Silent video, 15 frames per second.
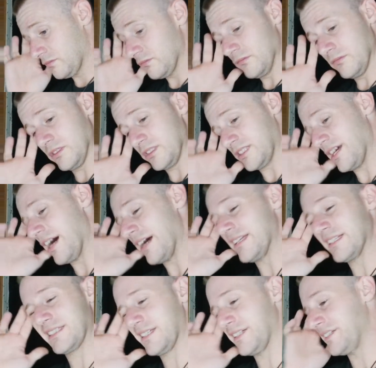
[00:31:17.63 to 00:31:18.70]
This
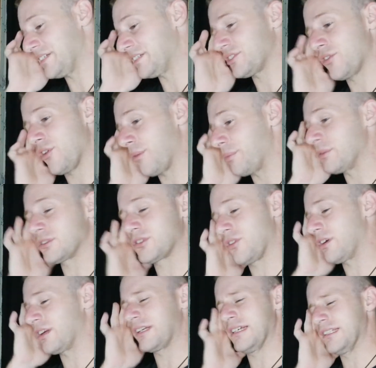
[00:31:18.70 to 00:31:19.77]
sinus headache, Scorpio, is
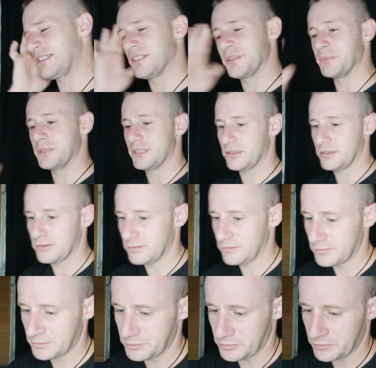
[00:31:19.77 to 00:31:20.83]
starting to get to me.
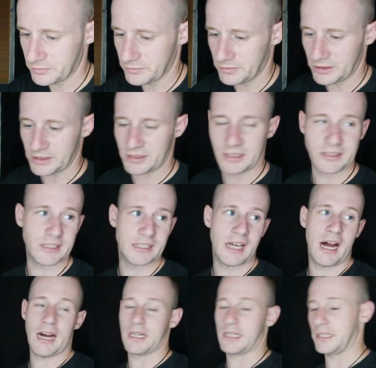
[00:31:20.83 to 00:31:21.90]
It's because it's
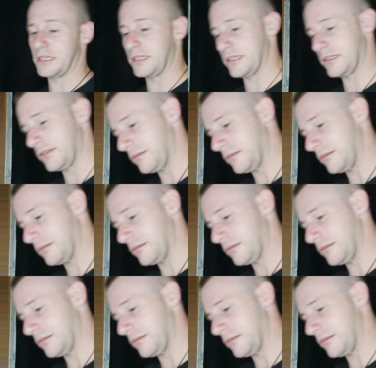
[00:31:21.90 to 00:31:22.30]
hot in here.